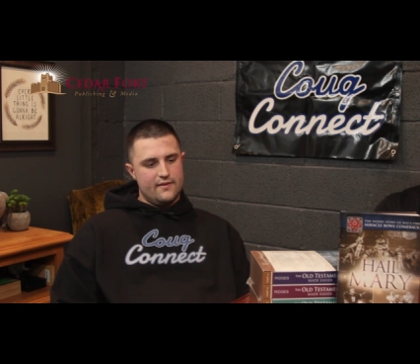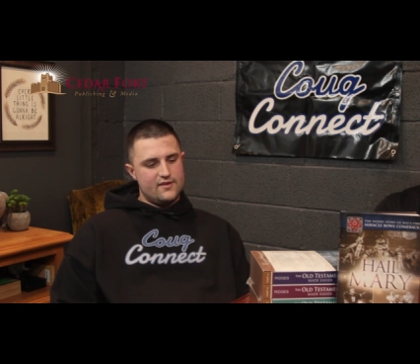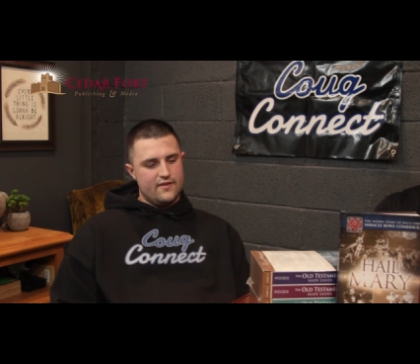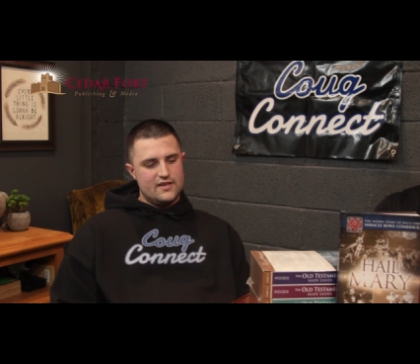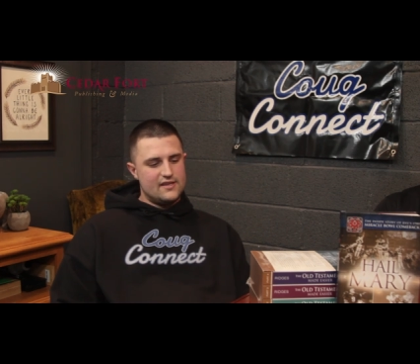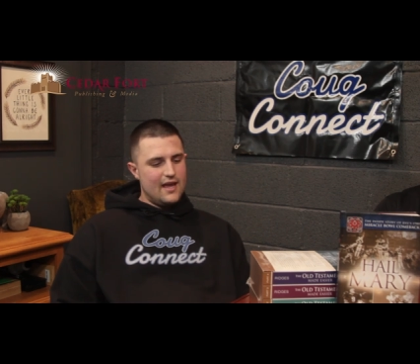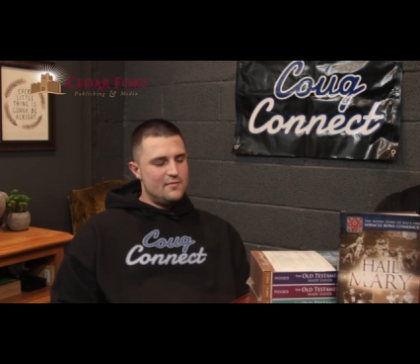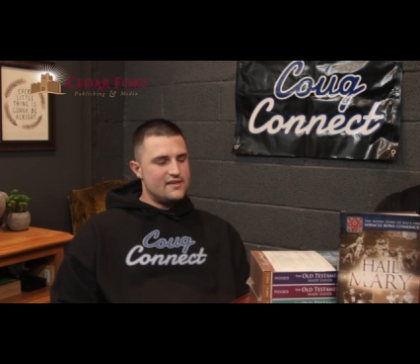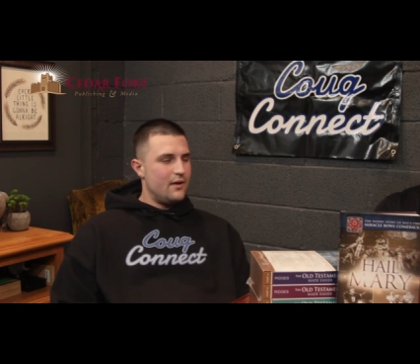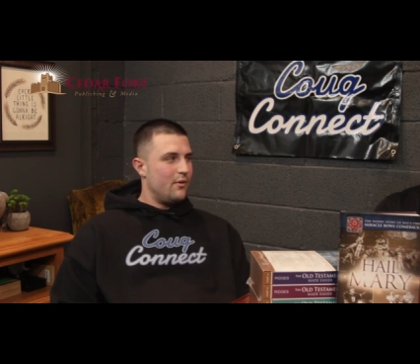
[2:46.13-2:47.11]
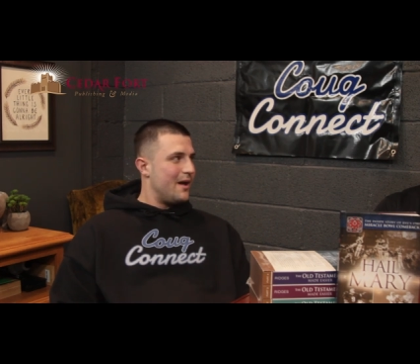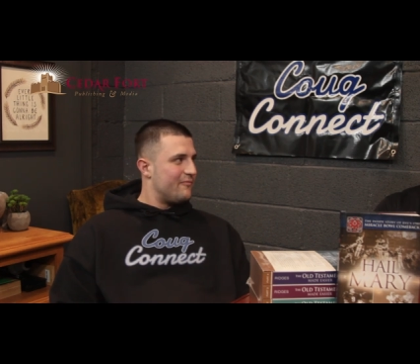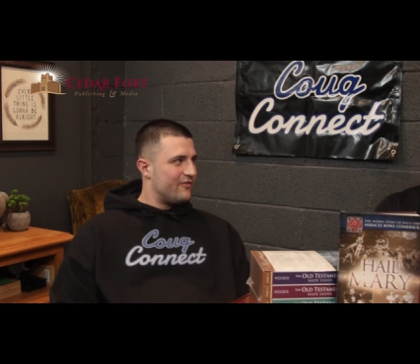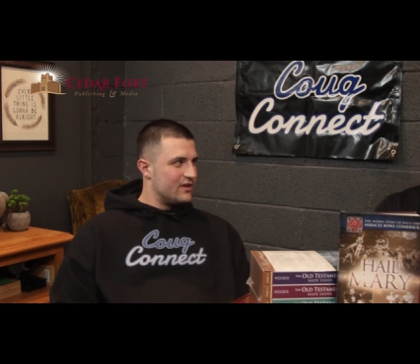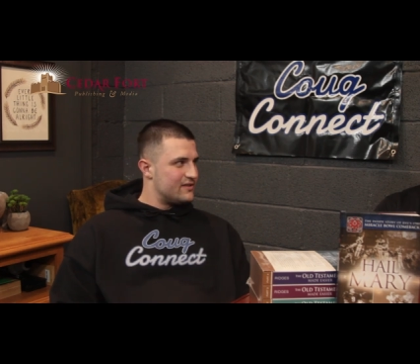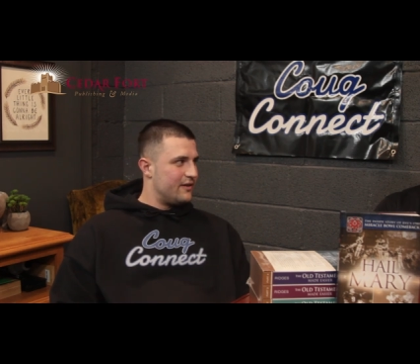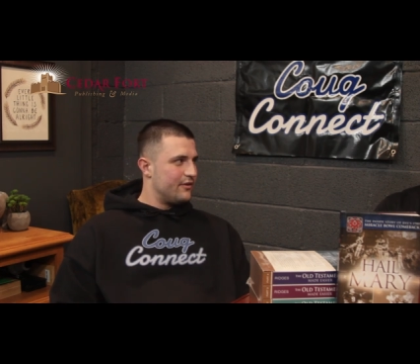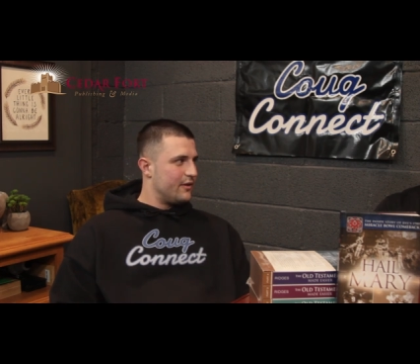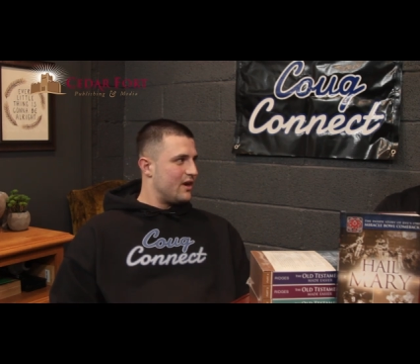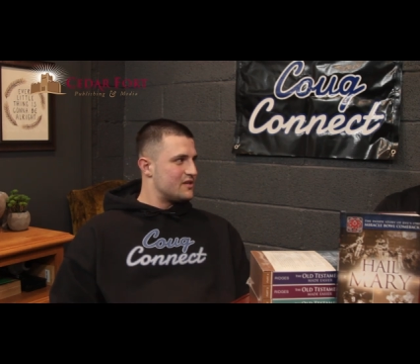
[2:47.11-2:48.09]
And so they just came to say what
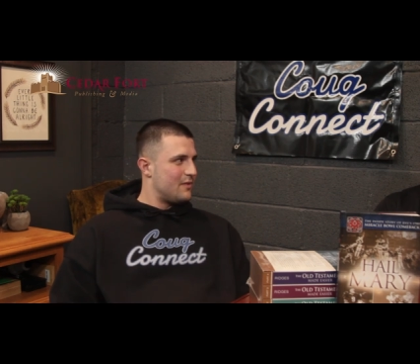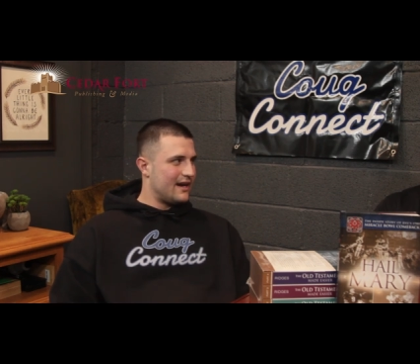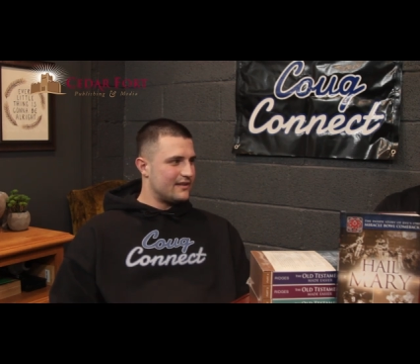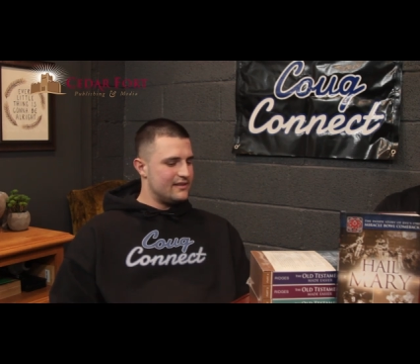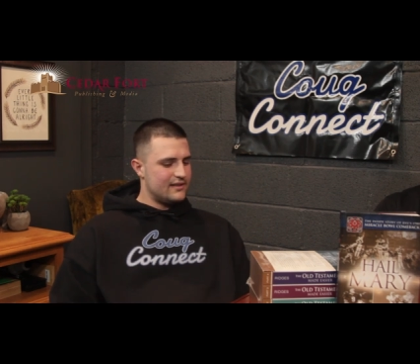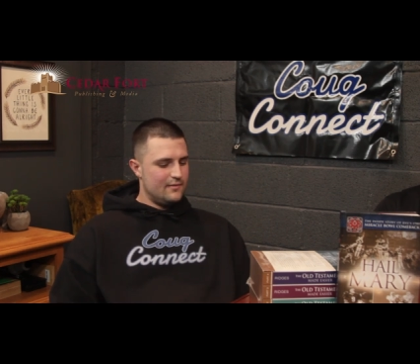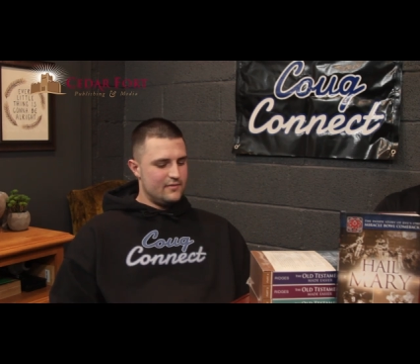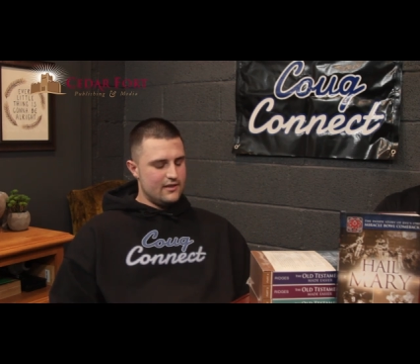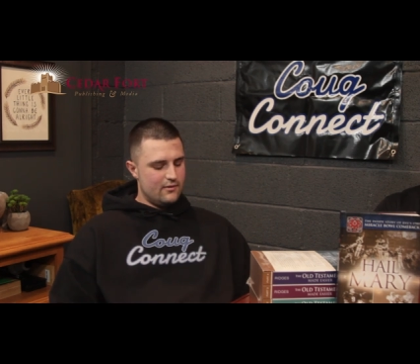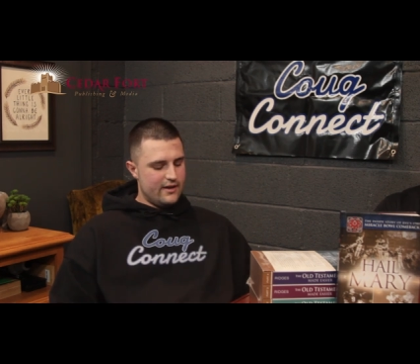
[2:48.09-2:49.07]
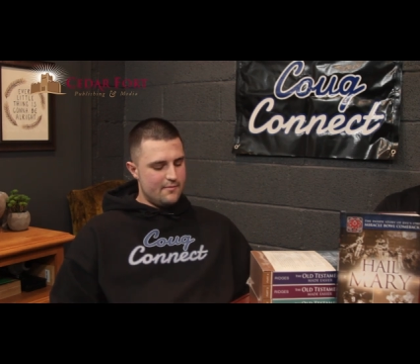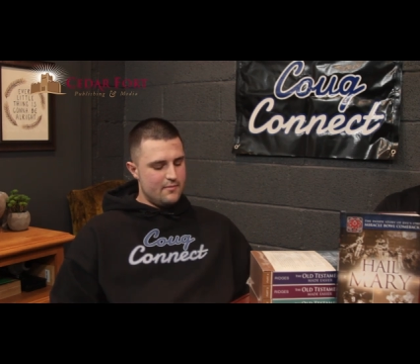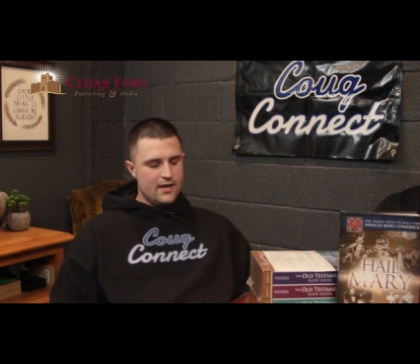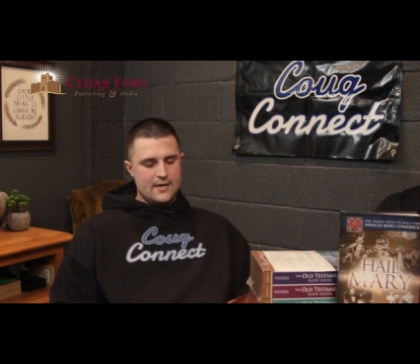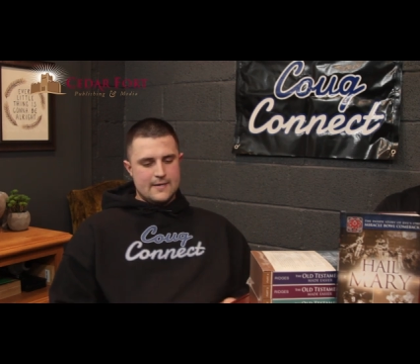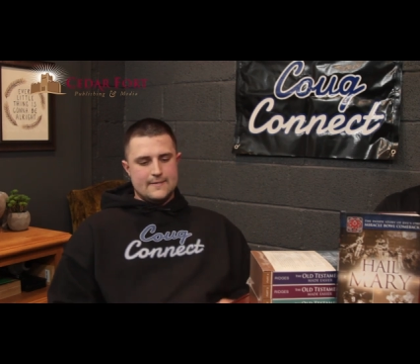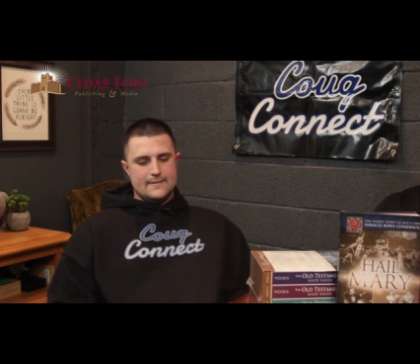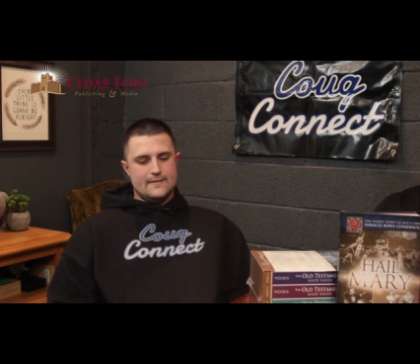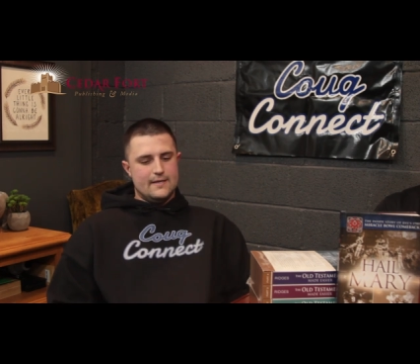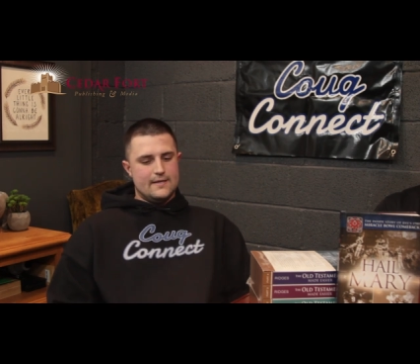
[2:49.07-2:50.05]
up first. They didn't really watch practice, came to say what up.